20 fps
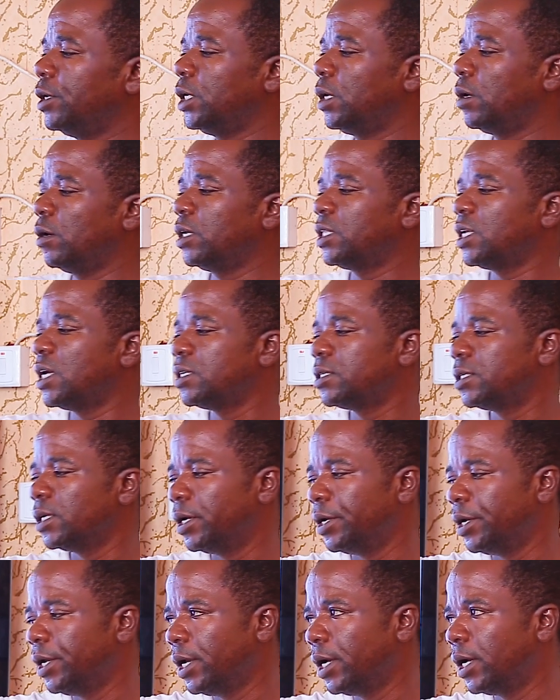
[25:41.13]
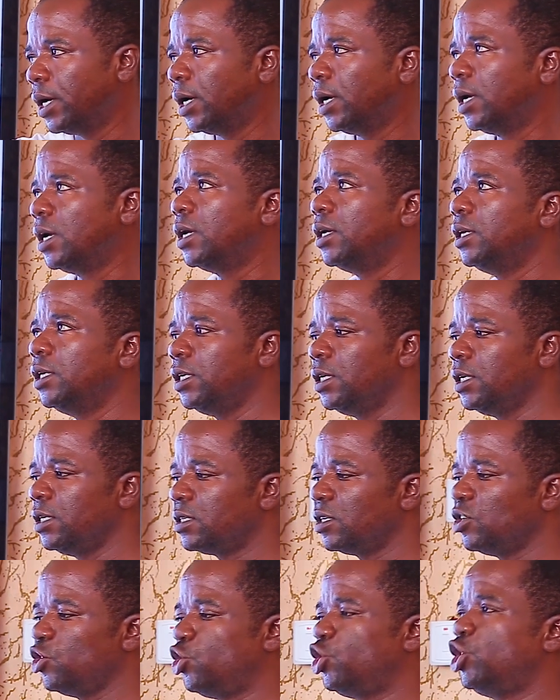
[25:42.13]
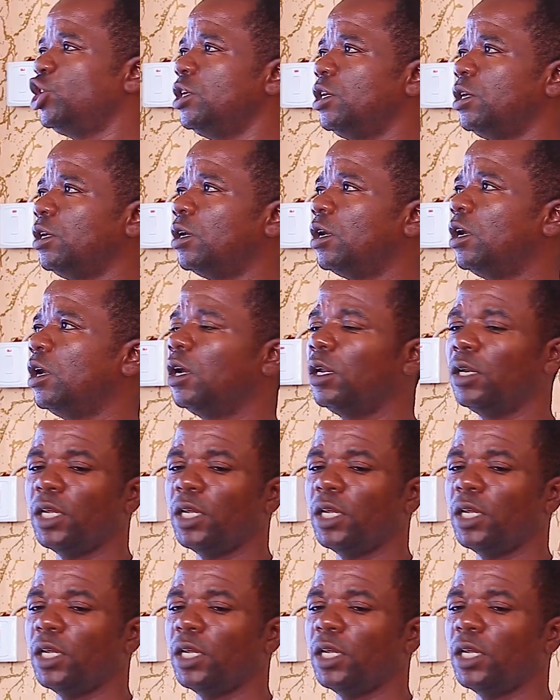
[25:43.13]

The correct answer here is D.